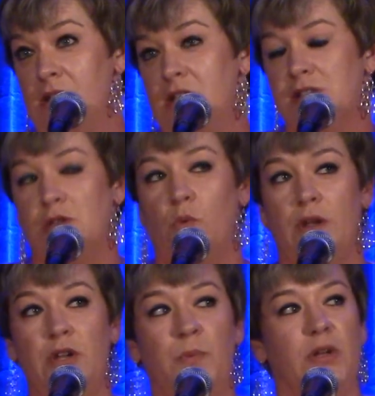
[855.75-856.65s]
So
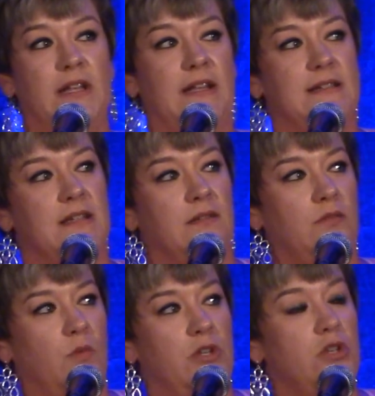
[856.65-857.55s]
when you
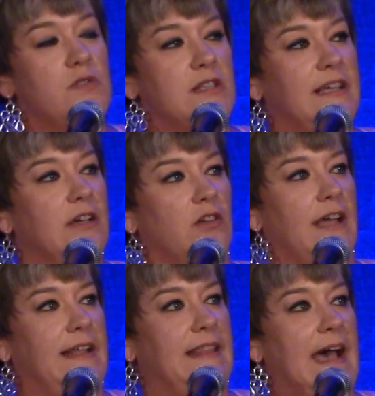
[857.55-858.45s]
when you use lingo
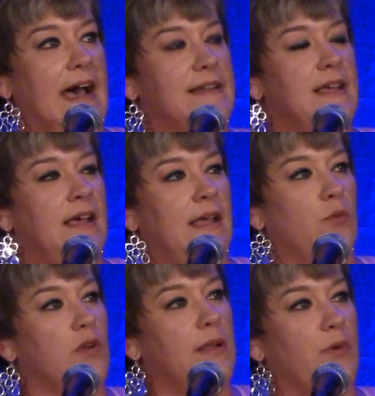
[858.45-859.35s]
like that, it
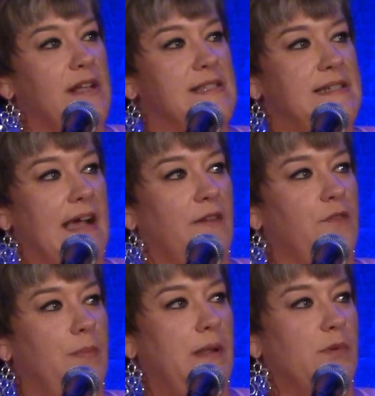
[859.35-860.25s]
really breaks it down
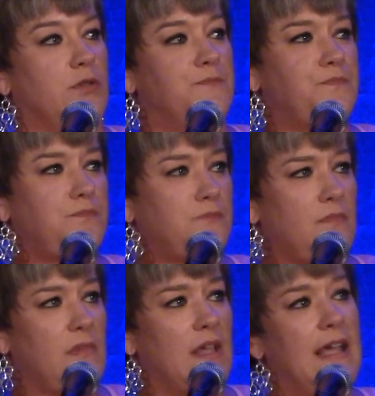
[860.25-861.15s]
for people.
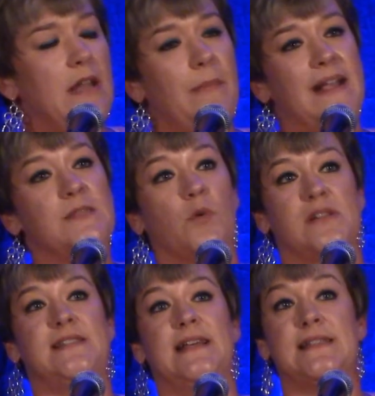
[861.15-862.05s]
And it makes more
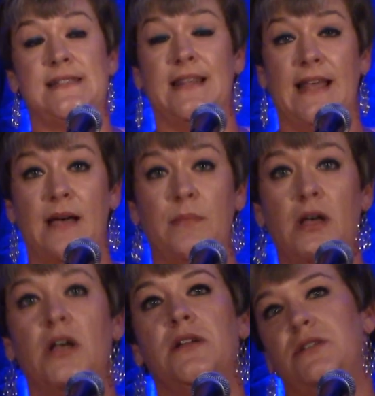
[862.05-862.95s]
sense to them
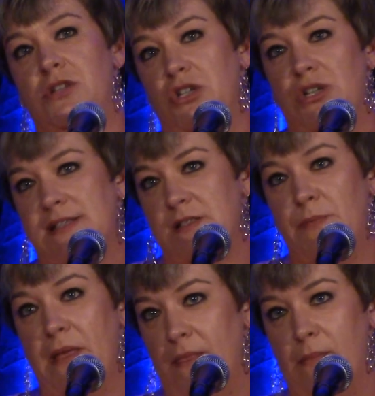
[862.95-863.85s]
to just
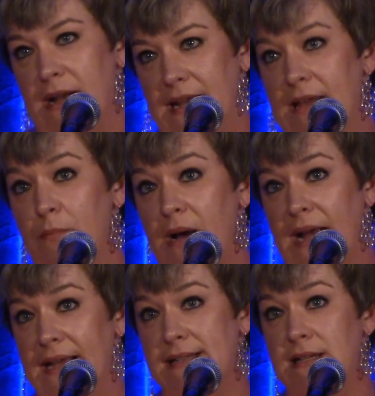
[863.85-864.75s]
spend the money and
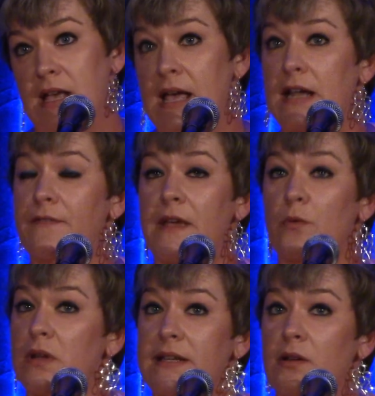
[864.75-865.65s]
buy it. And if they
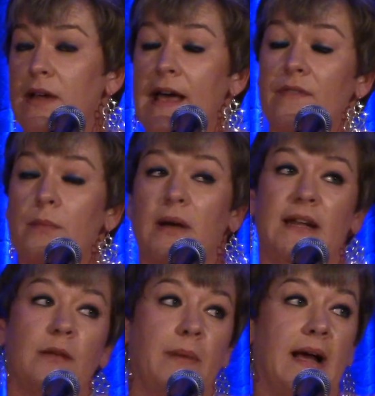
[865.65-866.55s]
really don't have the
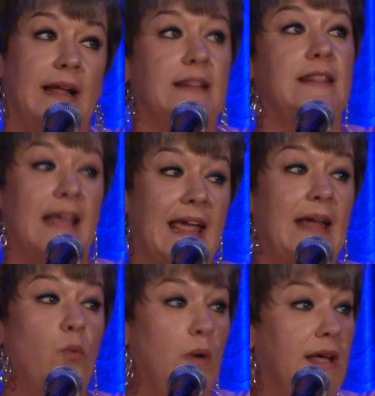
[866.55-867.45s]
money to buy it,
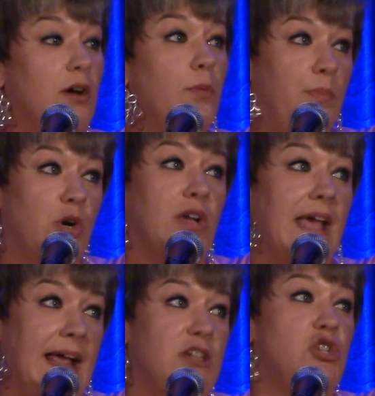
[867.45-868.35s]
they will book
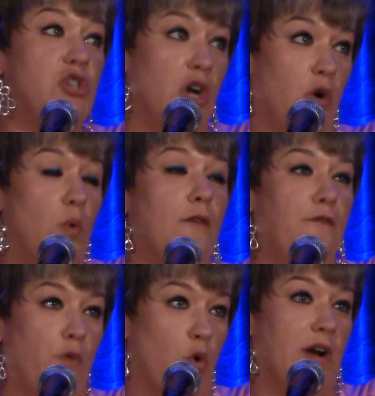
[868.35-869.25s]
a show
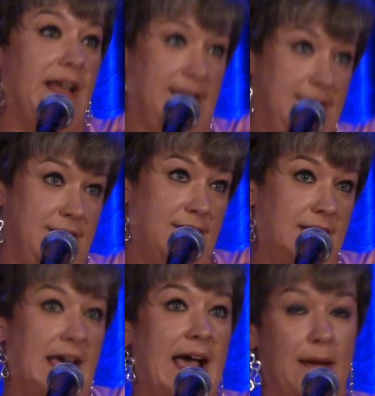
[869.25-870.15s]
for it.
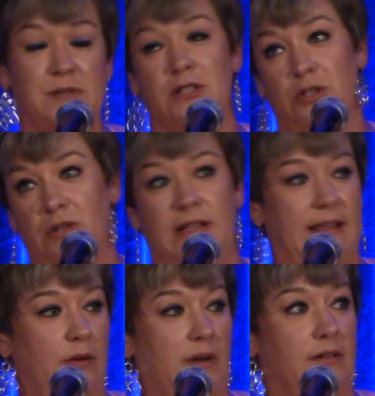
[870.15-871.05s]
Absolutely,
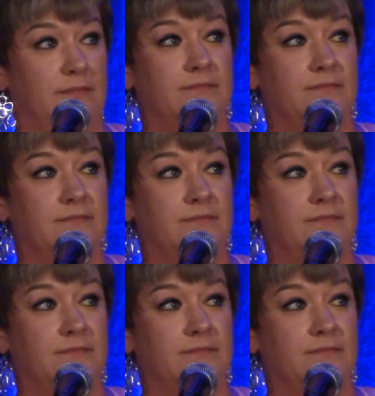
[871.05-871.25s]
they will.